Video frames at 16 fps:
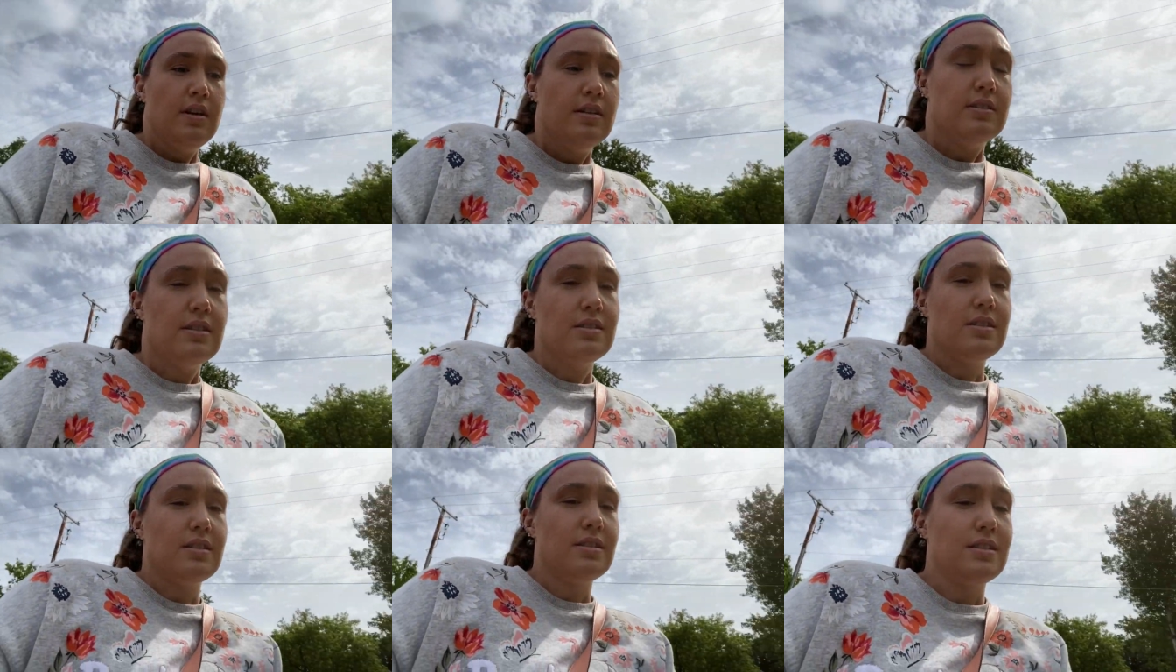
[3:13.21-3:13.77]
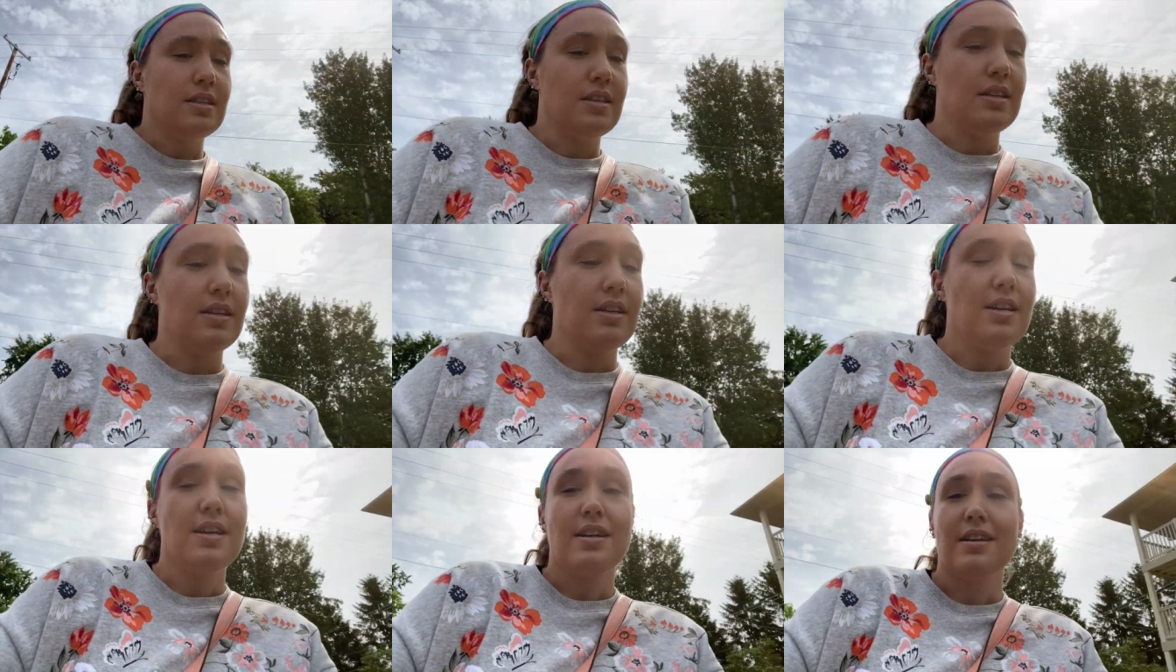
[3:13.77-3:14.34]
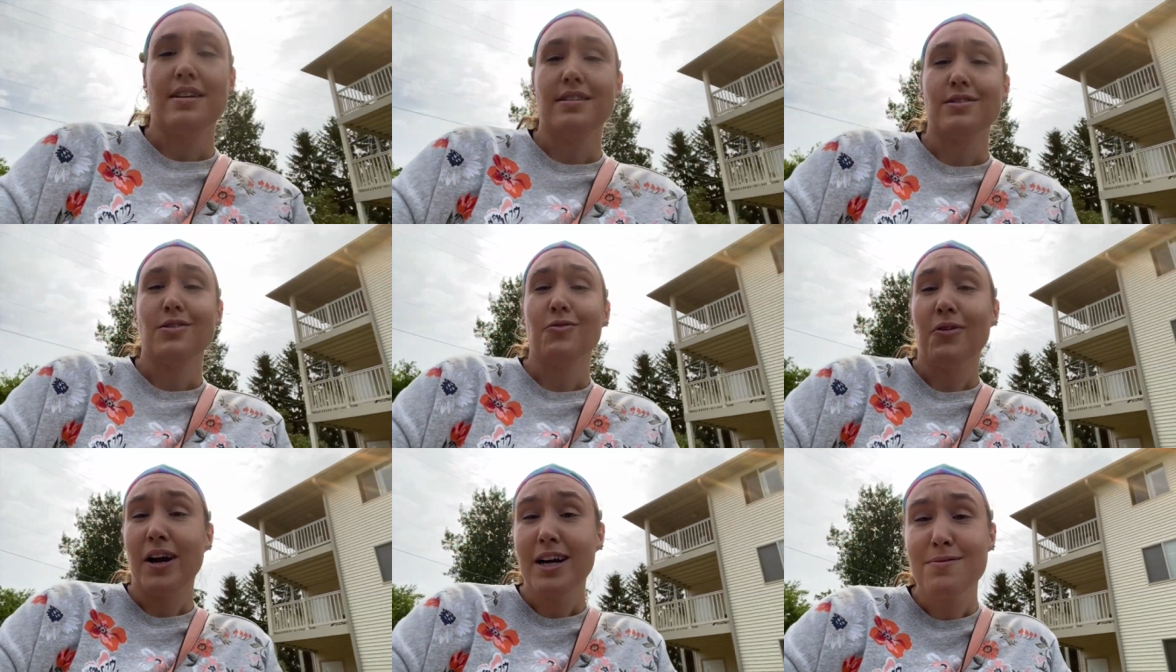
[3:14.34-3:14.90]
distancing is
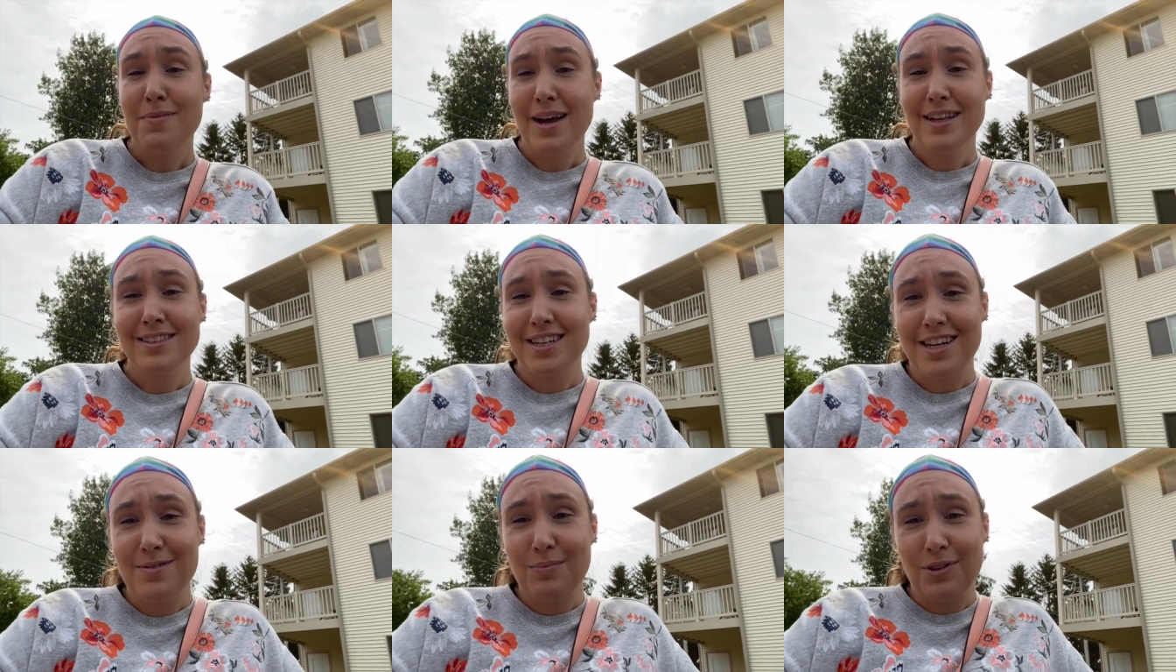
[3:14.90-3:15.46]
recommended,